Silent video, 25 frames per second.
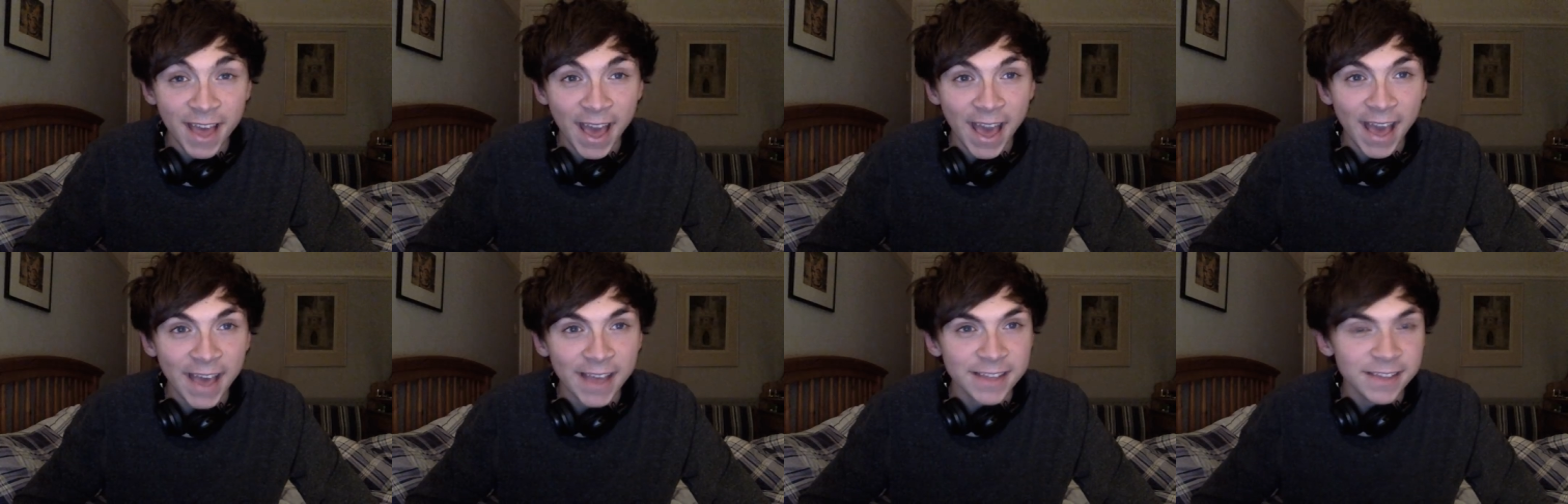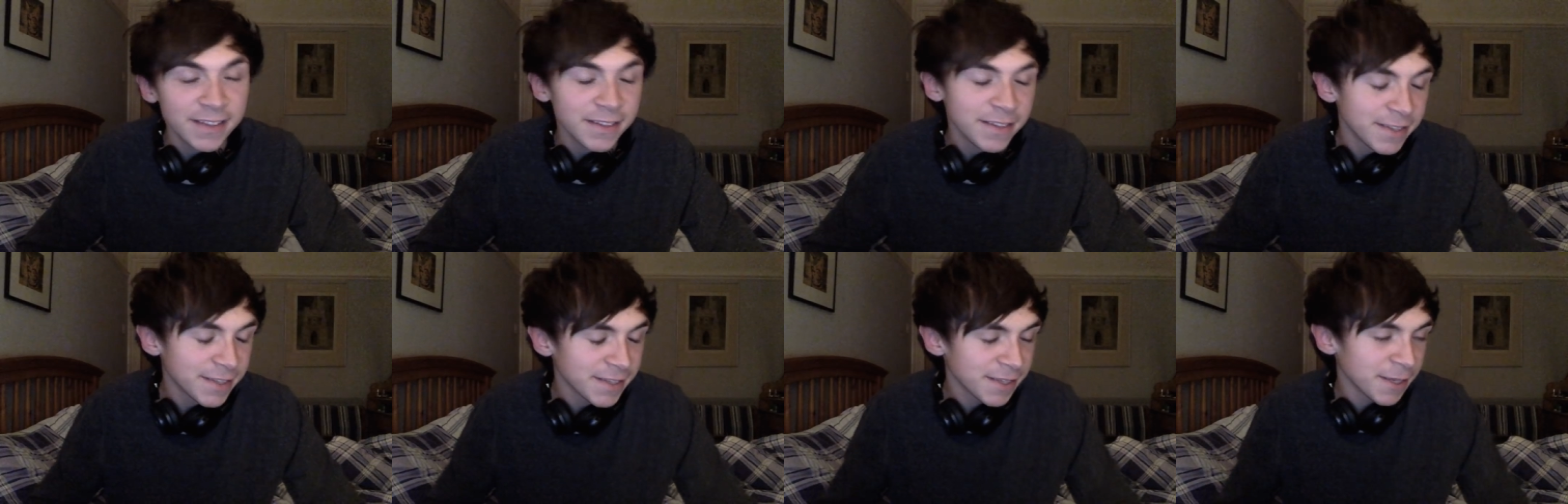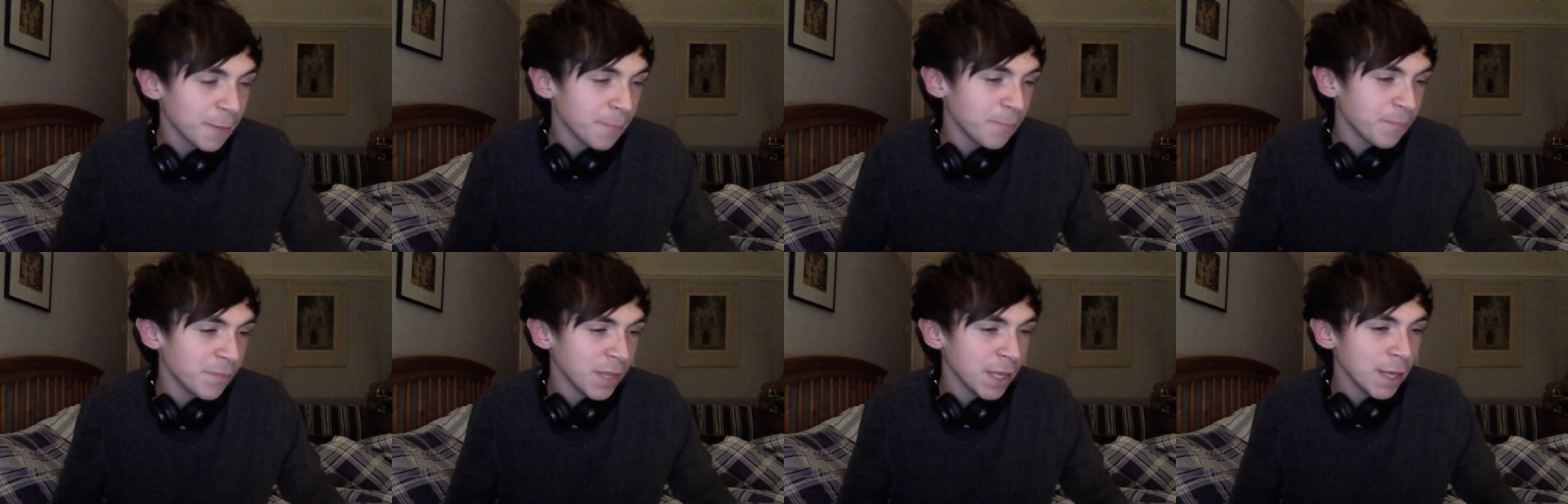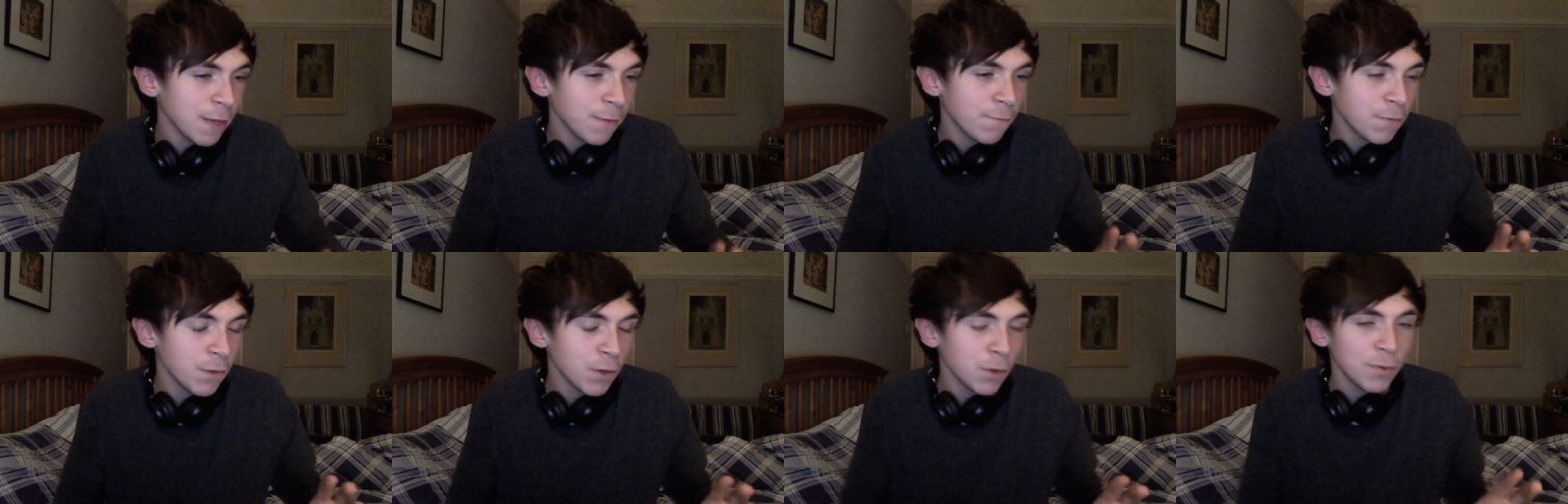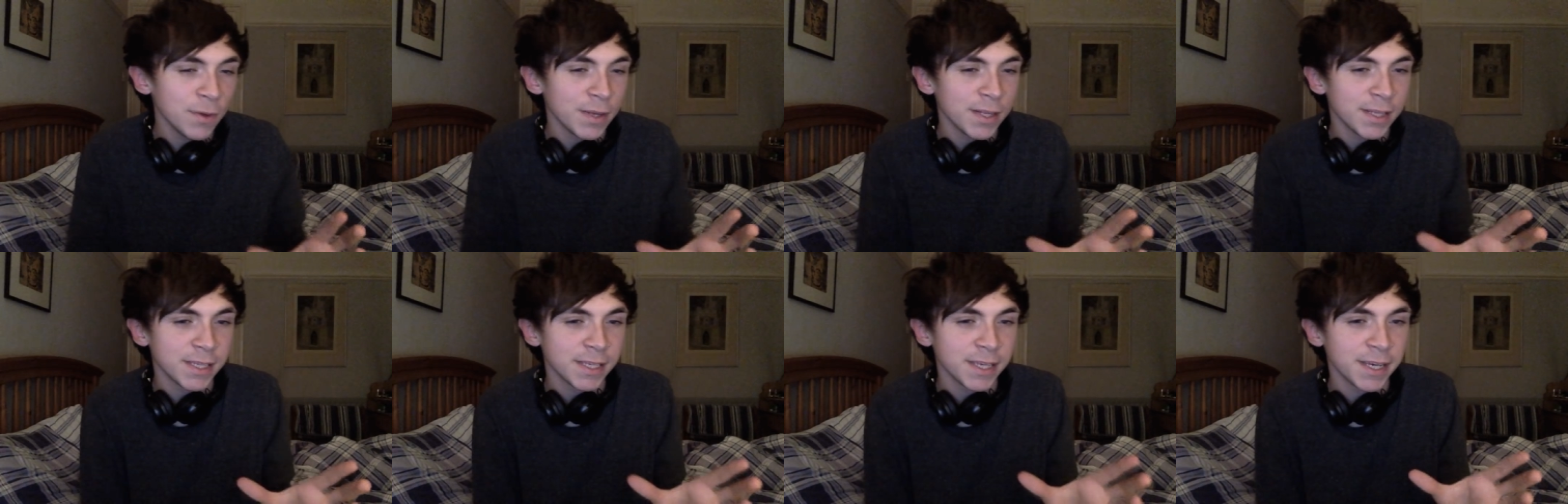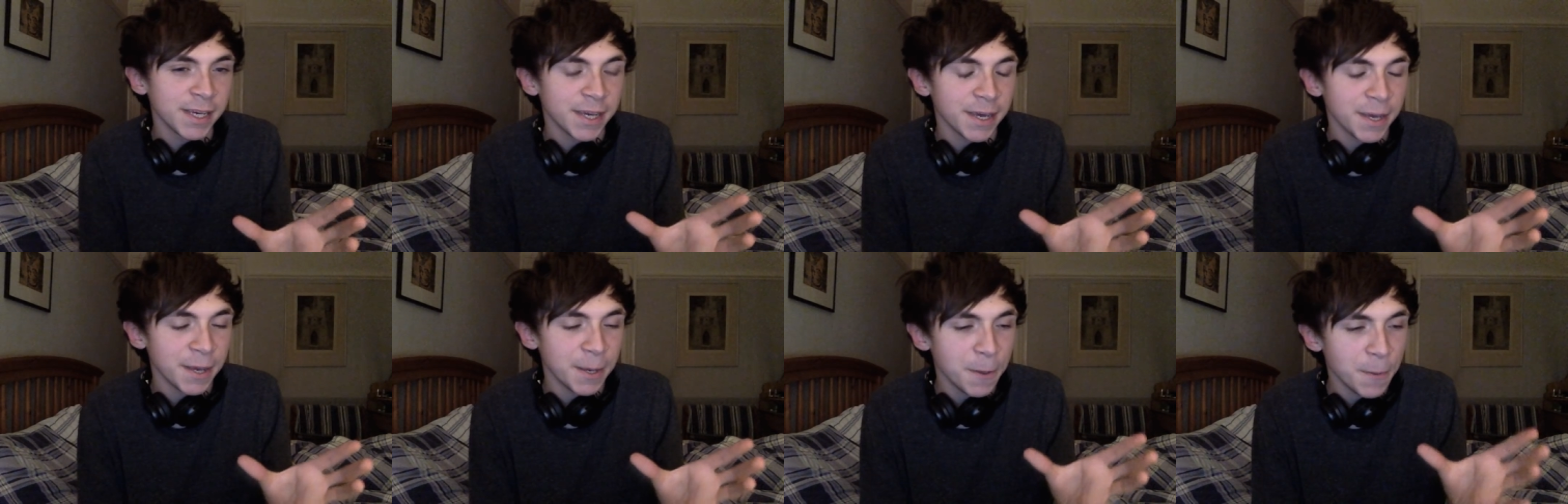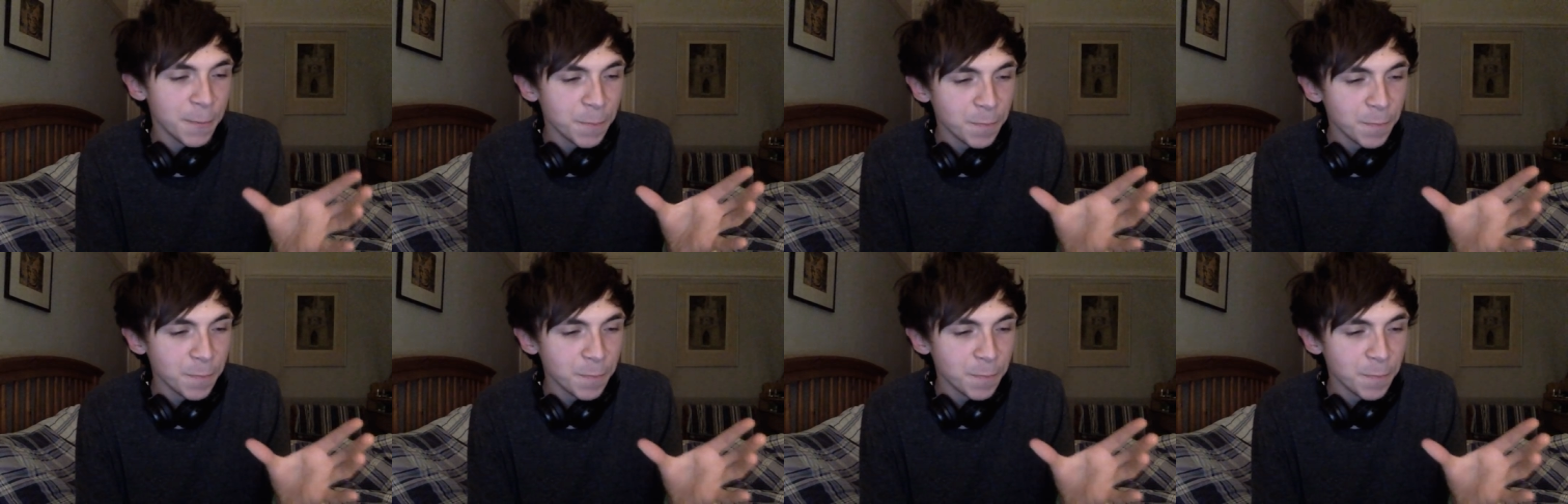And if you were to